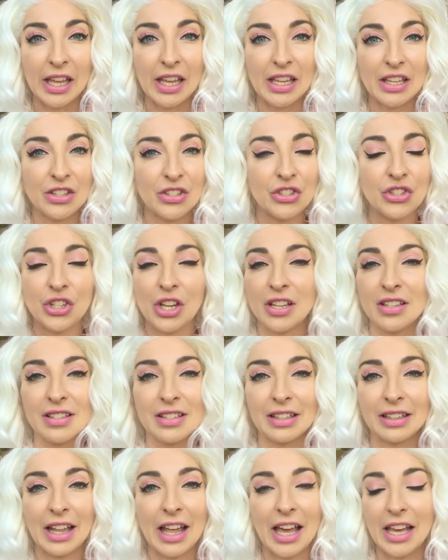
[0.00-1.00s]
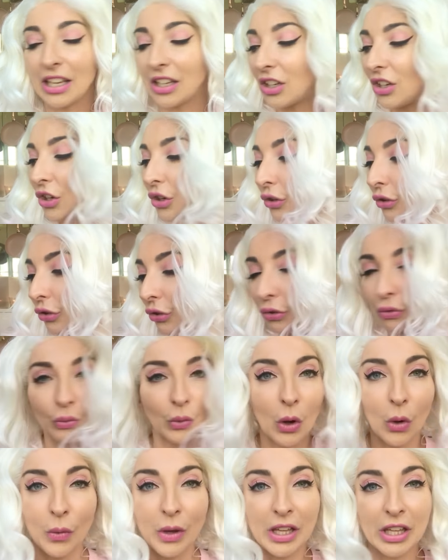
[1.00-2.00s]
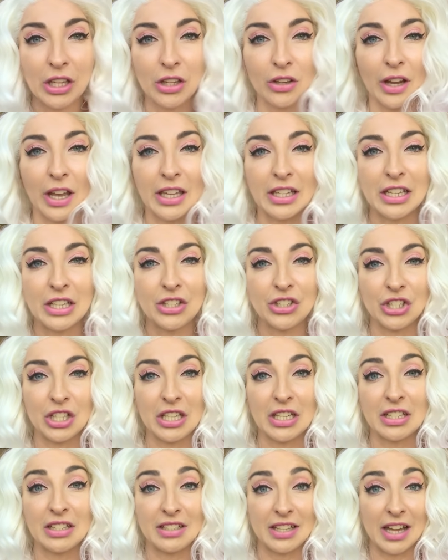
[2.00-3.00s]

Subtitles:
is just like throwing your energy